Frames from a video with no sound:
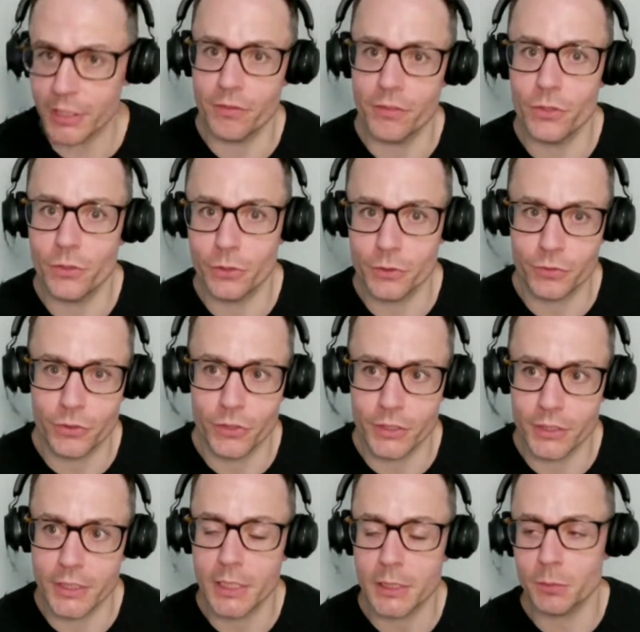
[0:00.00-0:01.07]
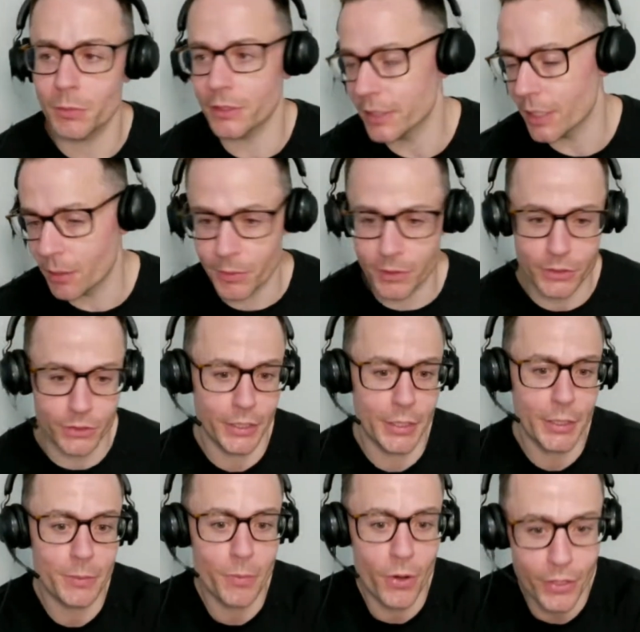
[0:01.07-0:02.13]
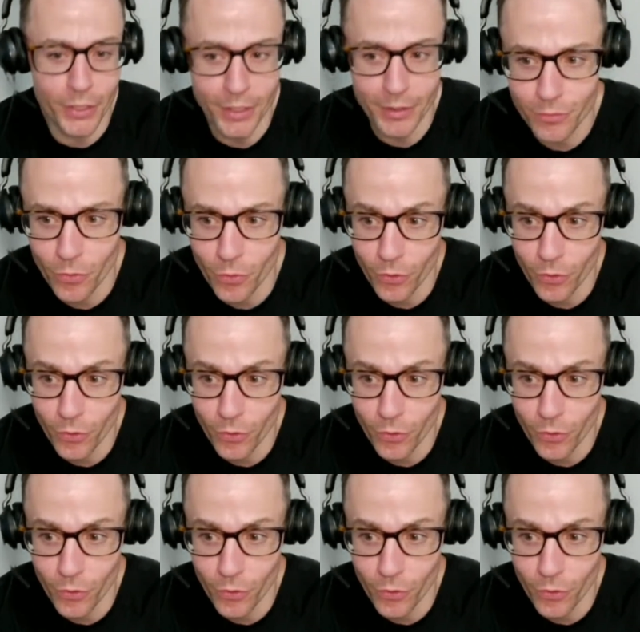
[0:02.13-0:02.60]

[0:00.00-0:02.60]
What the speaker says: used for assessments, how much they're earmarking for